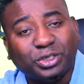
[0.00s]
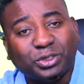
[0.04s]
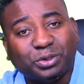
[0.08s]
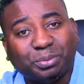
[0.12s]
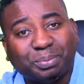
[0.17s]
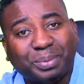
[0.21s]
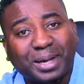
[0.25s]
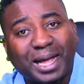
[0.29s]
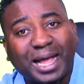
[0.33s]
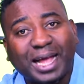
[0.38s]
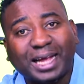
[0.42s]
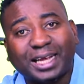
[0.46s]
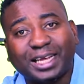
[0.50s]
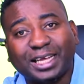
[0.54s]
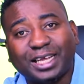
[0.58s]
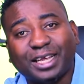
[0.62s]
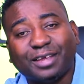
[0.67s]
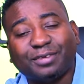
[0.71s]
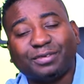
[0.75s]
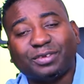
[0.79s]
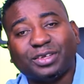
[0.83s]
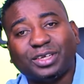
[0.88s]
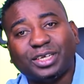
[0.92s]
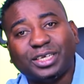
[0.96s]
you back,
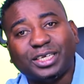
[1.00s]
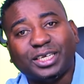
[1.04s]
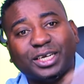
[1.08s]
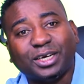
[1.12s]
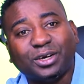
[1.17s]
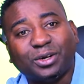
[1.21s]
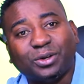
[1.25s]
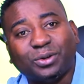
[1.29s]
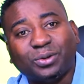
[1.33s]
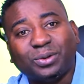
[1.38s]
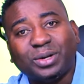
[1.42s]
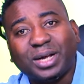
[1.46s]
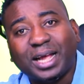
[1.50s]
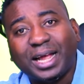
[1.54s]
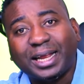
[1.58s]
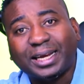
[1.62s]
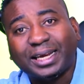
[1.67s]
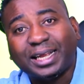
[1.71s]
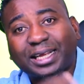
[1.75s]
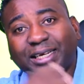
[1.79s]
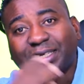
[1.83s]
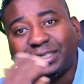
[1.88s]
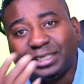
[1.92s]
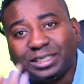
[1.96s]
if, you know, and
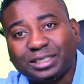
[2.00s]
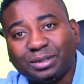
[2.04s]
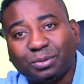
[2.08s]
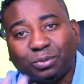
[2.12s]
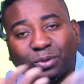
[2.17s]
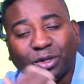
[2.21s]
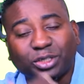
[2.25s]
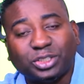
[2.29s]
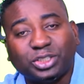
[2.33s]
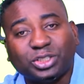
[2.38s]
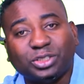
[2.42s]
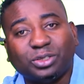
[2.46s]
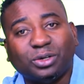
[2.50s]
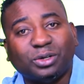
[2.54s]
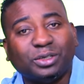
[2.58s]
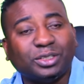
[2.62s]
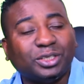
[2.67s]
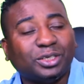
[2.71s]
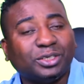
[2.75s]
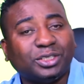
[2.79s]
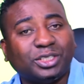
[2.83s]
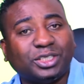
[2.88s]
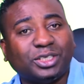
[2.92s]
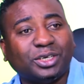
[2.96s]
then watch you on
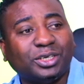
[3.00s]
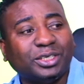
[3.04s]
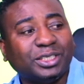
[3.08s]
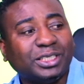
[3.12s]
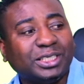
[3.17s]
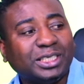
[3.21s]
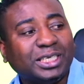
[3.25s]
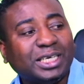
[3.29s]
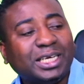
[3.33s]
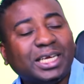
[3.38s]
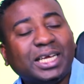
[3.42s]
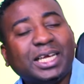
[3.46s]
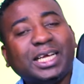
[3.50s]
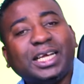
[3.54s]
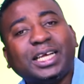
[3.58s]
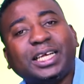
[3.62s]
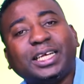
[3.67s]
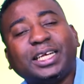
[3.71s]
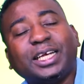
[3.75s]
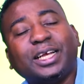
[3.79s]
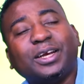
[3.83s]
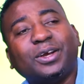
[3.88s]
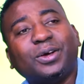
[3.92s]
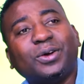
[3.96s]
your journey,
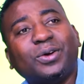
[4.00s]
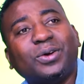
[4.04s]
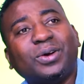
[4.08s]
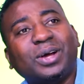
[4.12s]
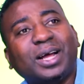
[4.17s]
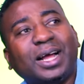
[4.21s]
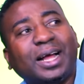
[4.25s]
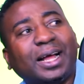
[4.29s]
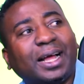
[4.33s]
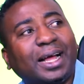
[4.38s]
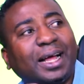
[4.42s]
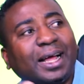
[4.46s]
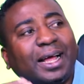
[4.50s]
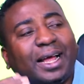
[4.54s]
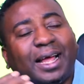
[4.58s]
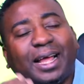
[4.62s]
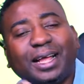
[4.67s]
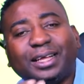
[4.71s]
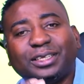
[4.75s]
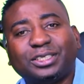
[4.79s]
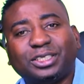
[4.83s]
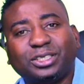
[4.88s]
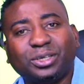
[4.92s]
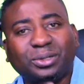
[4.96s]
you know.
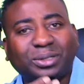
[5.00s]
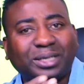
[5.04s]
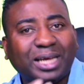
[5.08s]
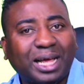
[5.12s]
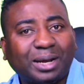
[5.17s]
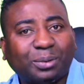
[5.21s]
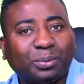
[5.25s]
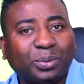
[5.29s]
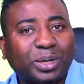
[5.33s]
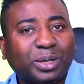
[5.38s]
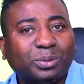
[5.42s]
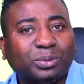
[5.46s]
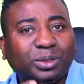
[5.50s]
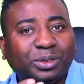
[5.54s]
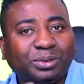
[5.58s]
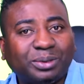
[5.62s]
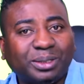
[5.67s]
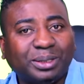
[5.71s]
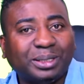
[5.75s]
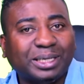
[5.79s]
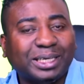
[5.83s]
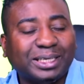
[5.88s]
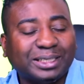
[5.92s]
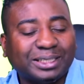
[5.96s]
And so that way we will
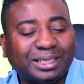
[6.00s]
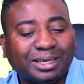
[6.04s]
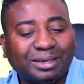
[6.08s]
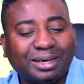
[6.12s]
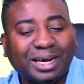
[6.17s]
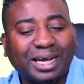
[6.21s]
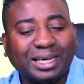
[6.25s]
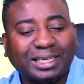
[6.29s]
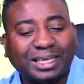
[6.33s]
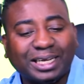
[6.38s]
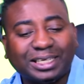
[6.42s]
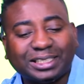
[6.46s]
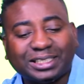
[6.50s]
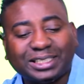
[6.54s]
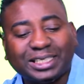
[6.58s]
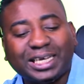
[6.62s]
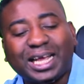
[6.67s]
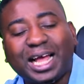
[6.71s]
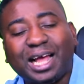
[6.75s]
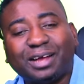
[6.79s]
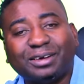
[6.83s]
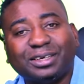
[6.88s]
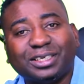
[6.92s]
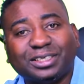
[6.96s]
interact and see
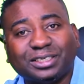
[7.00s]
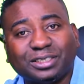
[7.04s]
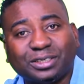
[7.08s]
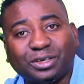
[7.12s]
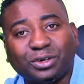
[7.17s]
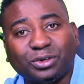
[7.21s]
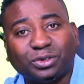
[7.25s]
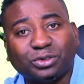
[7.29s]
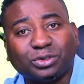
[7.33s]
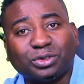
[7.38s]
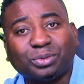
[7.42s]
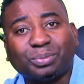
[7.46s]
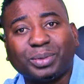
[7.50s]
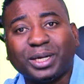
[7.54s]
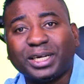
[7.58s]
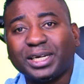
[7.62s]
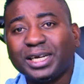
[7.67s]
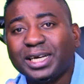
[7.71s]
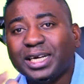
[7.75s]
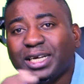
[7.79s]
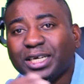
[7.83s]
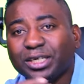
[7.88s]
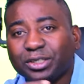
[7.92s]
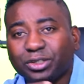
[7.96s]
how this goes. But
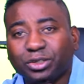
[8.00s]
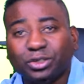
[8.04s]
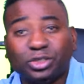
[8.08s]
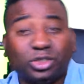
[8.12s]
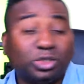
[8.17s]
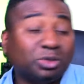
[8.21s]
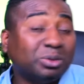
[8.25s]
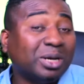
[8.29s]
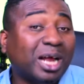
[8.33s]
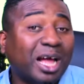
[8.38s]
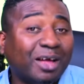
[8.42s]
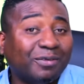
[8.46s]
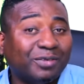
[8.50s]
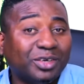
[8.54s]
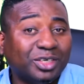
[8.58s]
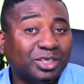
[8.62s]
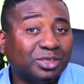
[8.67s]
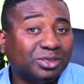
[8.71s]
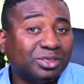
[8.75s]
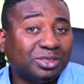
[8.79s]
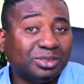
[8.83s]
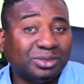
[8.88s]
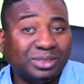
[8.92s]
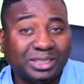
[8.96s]
you should have a
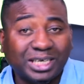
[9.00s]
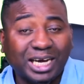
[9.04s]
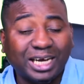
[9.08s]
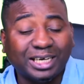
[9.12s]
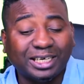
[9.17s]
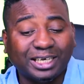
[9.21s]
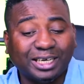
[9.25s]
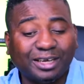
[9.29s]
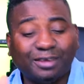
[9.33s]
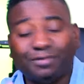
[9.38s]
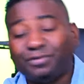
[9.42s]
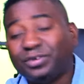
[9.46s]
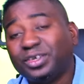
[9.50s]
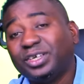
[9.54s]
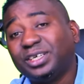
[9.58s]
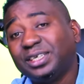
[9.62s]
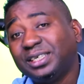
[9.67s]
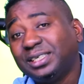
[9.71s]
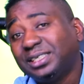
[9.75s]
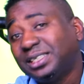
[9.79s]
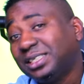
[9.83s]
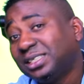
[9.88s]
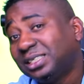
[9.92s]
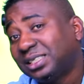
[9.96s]
YouTube channel if you're
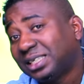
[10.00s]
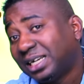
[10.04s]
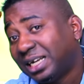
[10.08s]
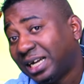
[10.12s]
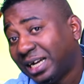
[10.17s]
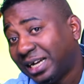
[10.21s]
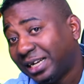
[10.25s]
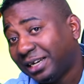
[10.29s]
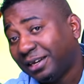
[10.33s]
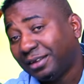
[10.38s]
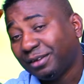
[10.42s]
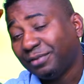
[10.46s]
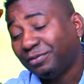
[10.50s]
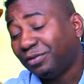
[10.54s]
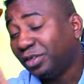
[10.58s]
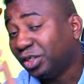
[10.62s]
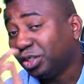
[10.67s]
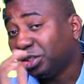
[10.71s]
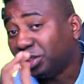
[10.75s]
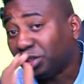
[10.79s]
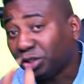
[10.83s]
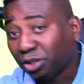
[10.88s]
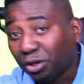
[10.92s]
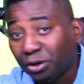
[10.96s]
in this line. If you
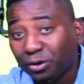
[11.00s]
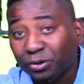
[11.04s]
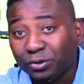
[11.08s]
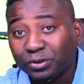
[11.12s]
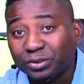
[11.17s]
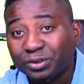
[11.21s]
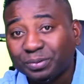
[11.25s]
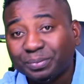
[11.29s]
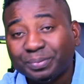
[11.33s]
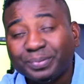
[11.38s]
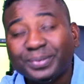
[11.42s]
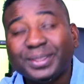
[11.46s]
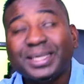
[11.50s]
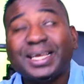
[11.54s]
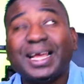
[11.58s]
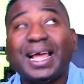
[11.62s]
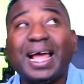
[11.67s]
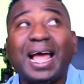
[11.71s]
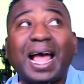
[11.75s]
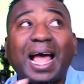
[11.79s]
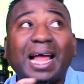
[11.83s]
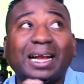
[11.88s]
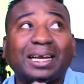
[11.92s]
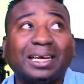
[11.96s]
don't,
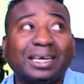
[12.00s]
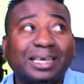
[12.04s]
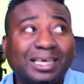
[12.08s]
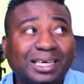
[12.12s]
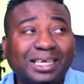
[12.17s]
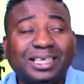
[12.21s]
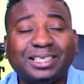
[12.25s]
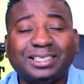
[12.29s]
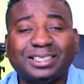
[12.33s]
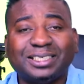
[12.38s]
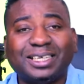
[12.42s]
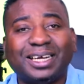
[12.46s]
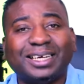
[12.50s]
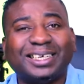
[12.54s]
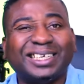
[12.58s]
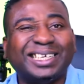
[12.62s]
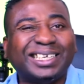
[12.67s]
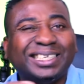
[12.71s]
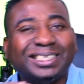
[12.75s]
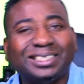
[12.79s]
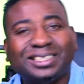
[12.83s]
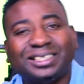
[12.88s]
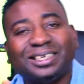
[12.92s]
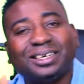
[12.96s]
at least an
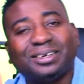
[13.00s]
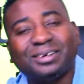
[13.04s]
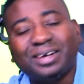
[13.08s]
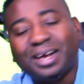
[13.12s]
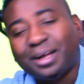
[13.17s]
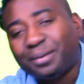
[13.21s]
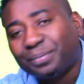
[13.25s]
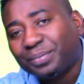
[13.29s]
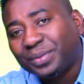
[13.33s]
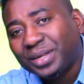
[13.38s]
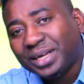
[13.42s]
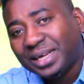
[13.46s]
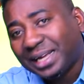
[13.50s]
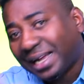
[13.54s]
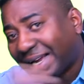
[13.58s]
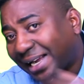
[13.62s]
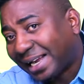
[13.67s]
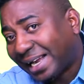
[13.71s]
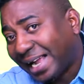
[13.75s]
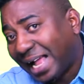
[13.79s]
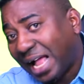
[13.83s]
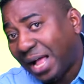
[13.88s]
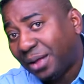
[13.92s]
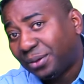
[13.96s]
Instagram
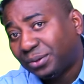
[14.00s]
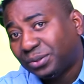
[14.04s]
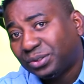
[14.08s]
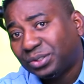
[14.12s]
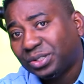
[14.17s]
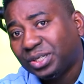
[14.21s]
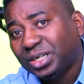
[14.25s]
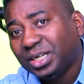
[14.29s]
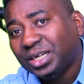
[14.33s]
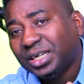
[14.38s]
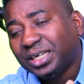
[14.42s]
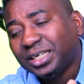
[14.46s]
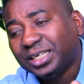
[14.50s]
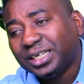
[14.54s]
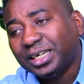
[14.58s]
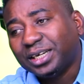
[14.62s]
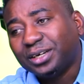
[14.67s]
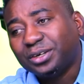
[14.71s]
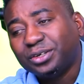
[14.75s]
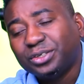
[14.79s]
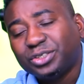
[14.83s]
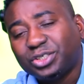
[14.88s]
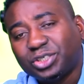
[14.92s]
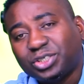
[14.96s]
account, you
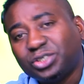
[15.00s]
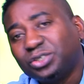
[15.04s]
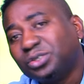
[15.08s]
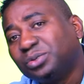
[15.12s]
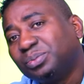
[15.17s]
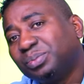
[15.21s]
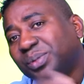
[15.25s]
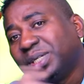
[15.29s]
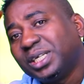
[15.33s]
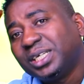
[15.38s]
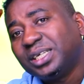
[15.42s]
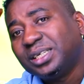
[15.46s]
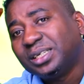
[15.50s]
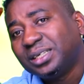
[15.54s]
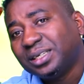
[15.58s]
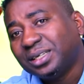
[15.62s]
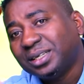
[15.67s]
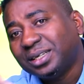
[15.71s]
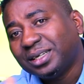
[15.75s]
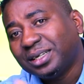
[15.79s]
know, should be,